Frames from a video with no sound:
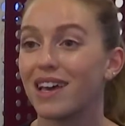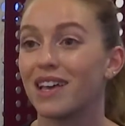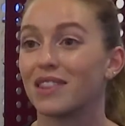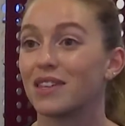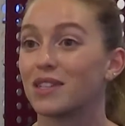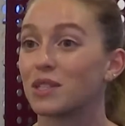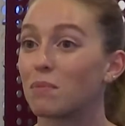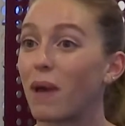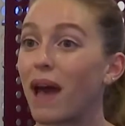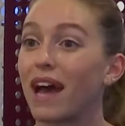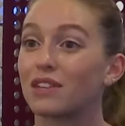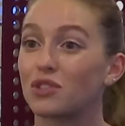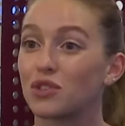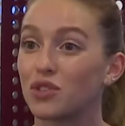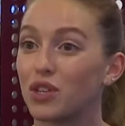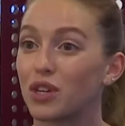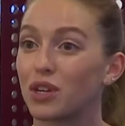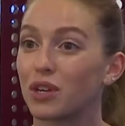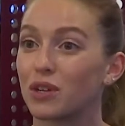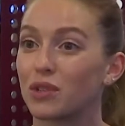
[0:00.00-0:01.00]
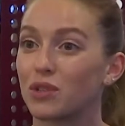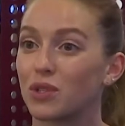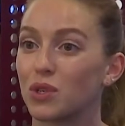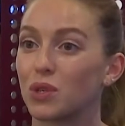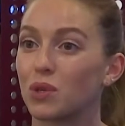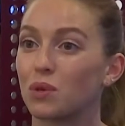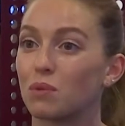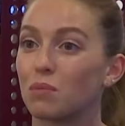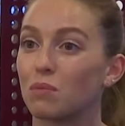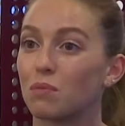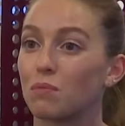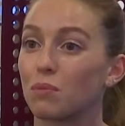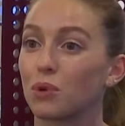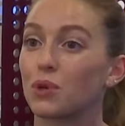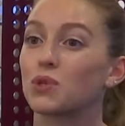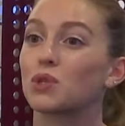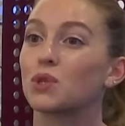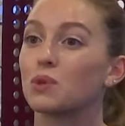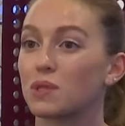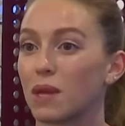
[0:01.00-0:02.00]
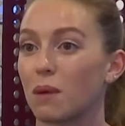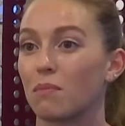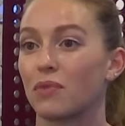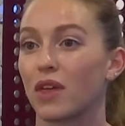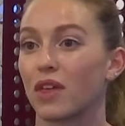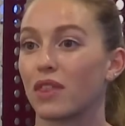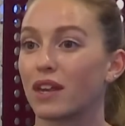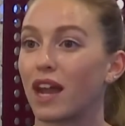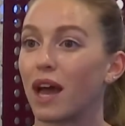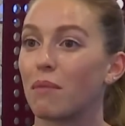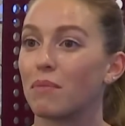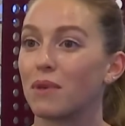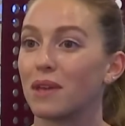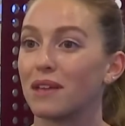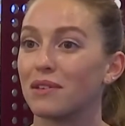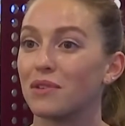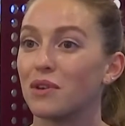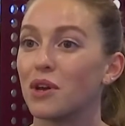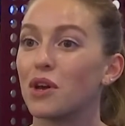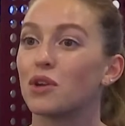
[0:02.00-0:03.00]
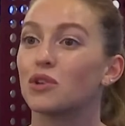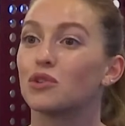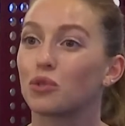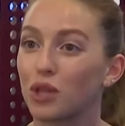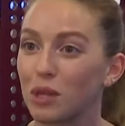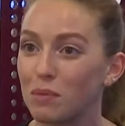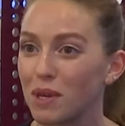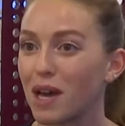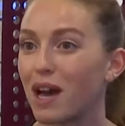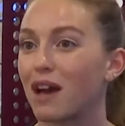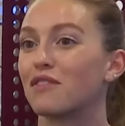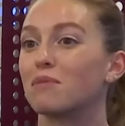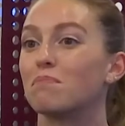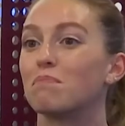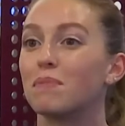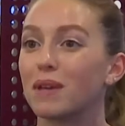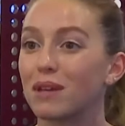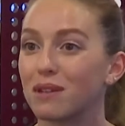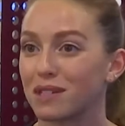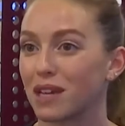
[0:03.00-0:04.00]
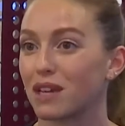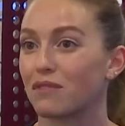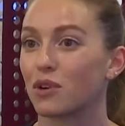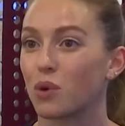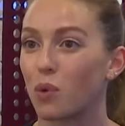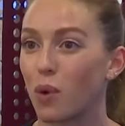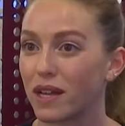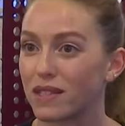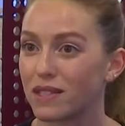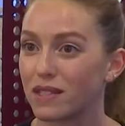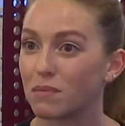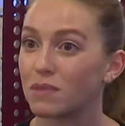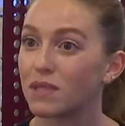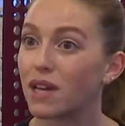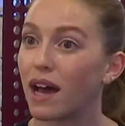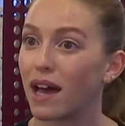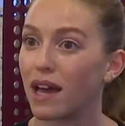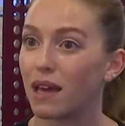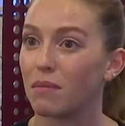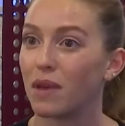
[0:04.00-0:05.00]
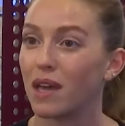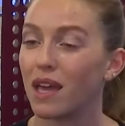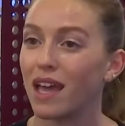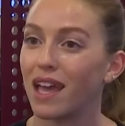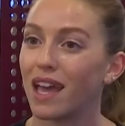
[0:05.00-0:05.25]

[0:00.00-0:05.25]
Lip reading: this past year to pursue something that I've been dreaming of and building for quite some time.